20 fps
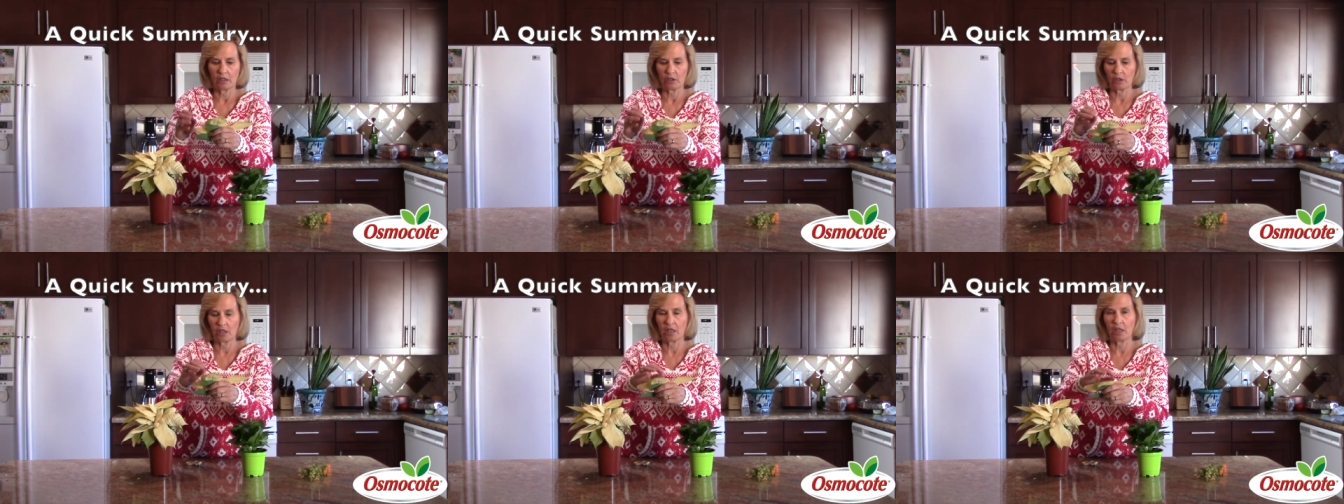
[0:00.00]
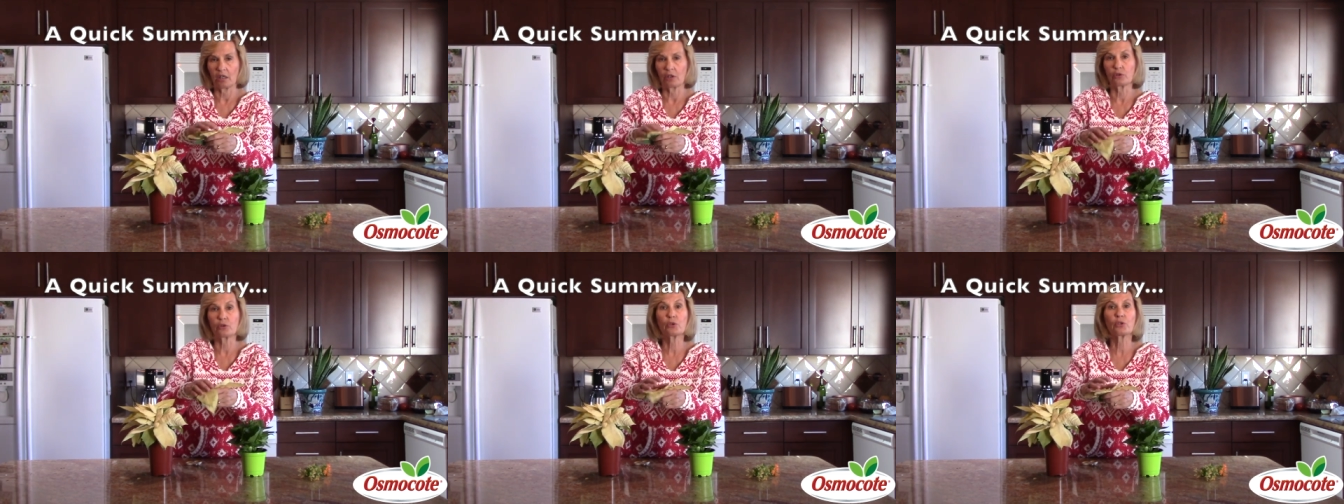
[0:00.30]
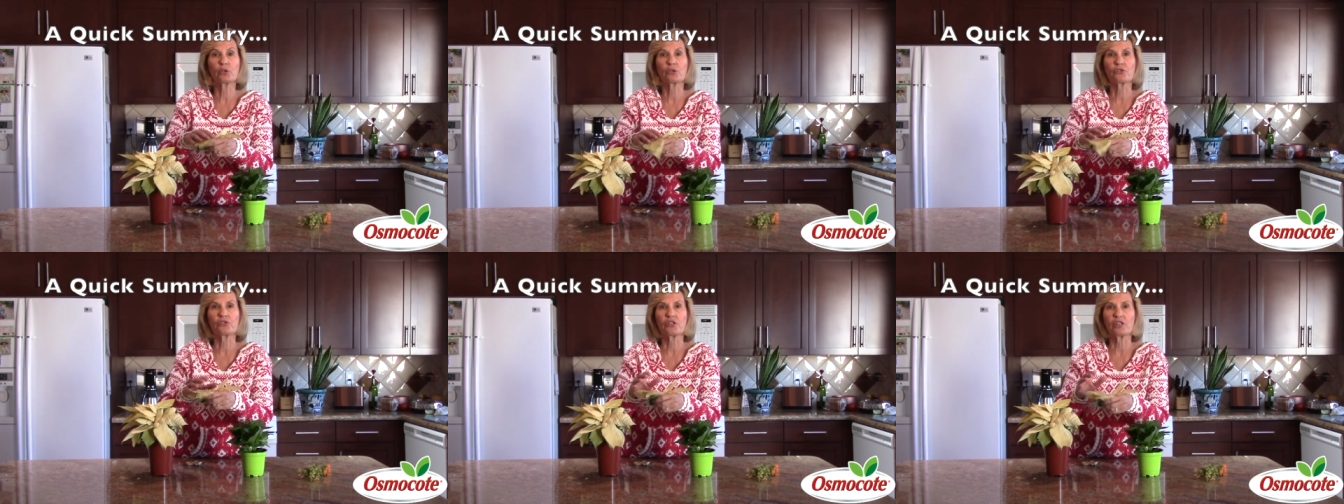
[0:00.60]
uh, New
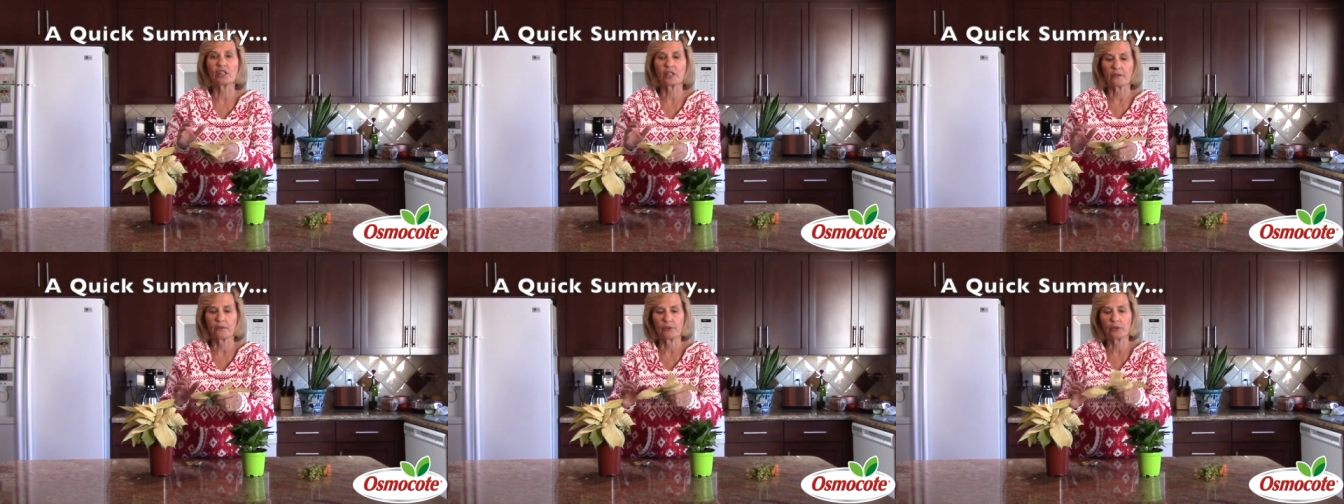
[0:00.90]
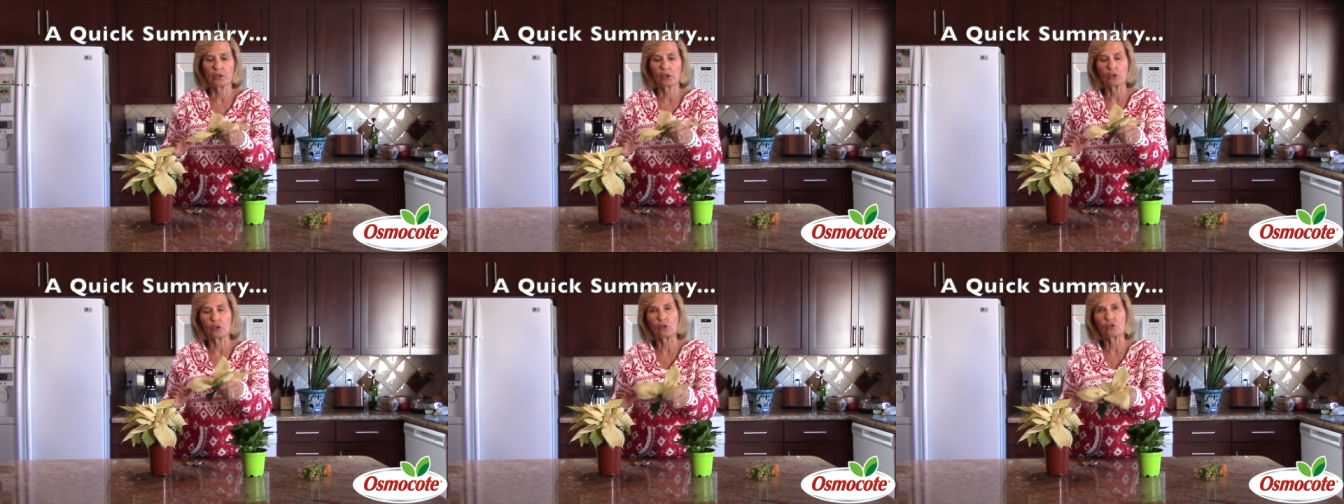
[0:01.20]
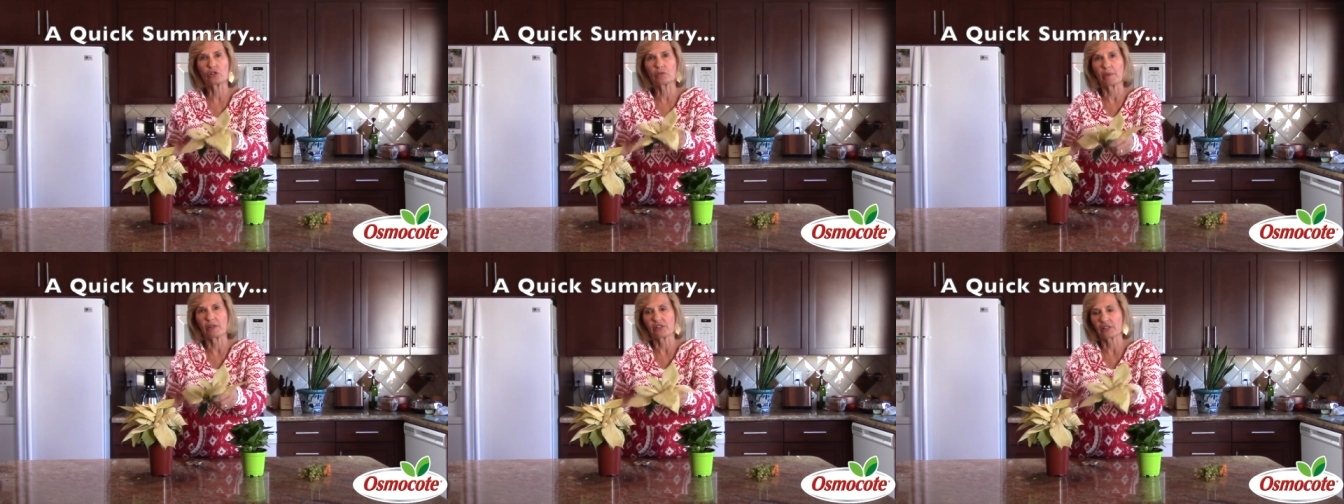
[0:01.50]
Year's Eve. You can
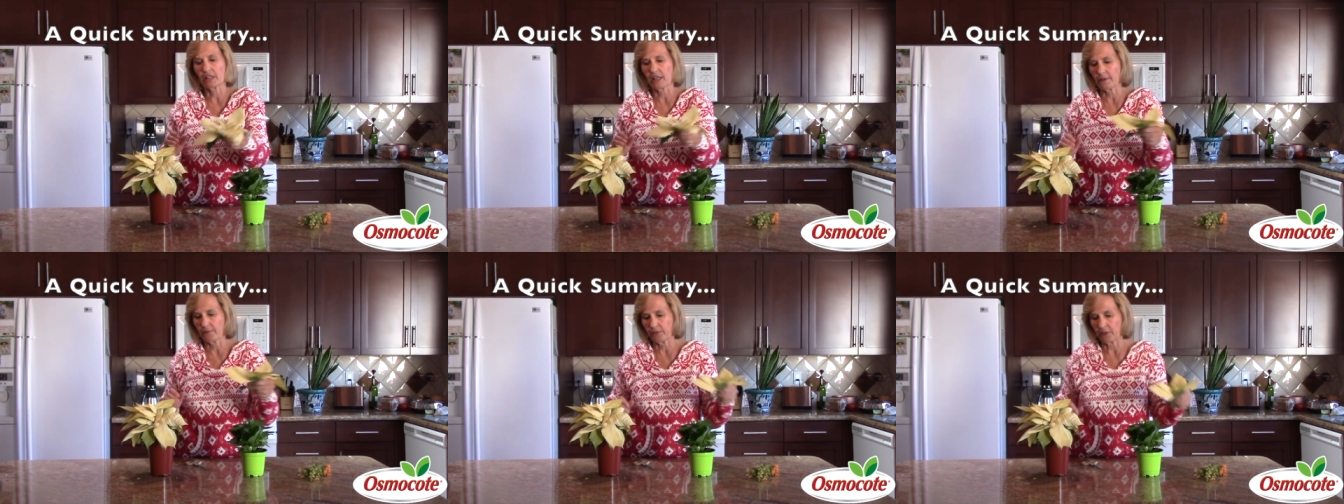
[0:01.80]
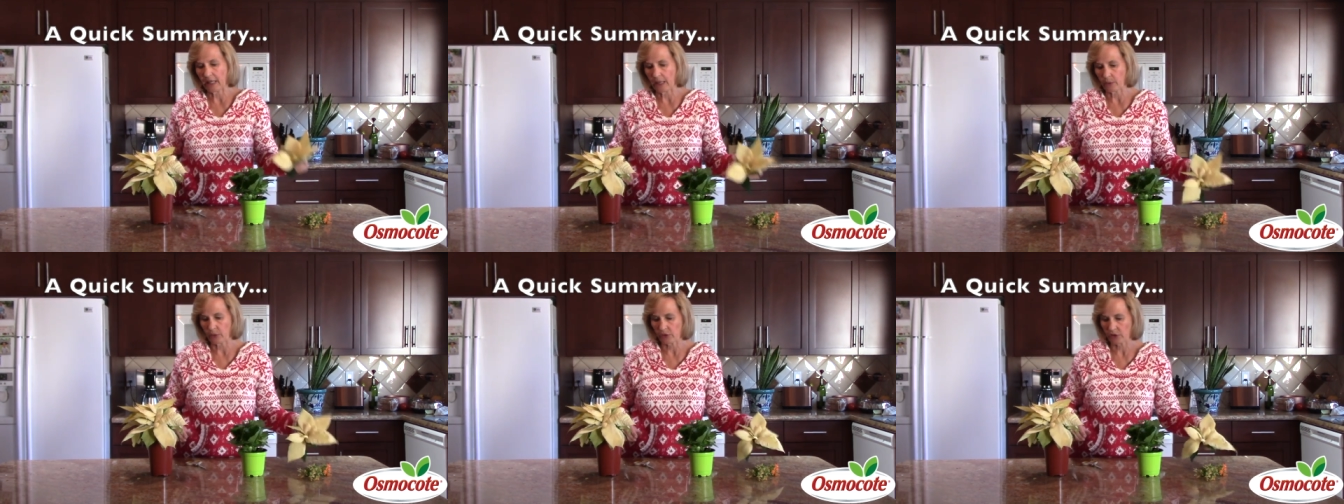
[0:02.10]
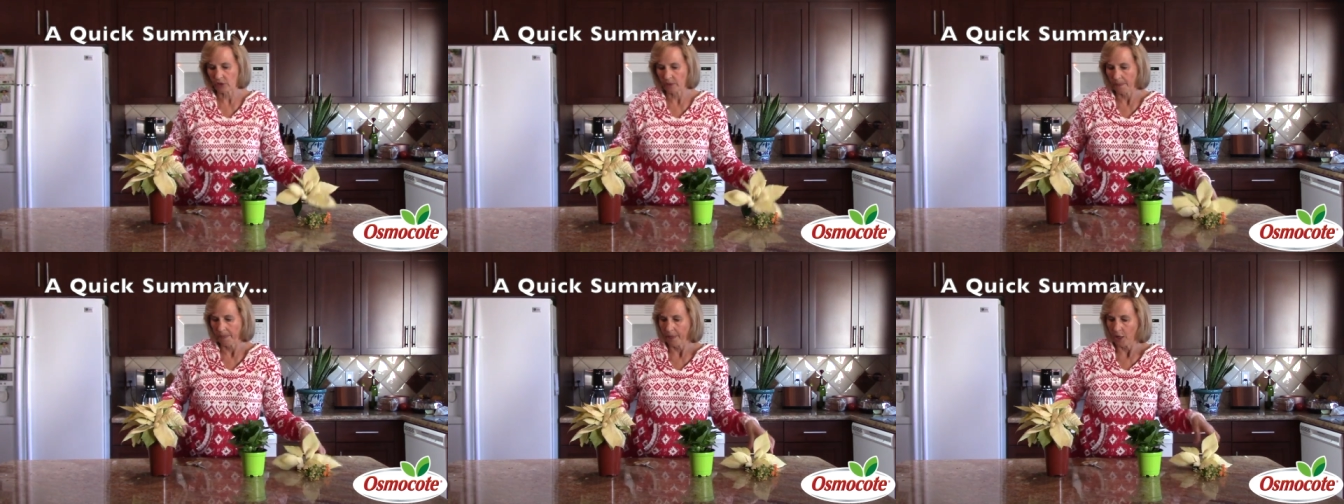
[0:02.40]
use them as cut
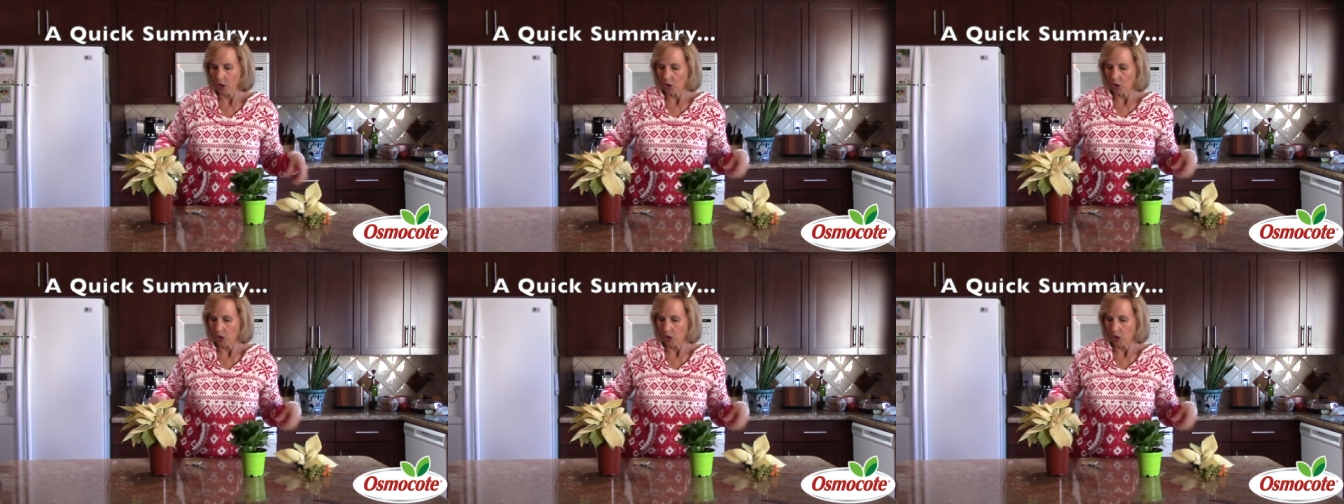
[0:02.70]
flowers.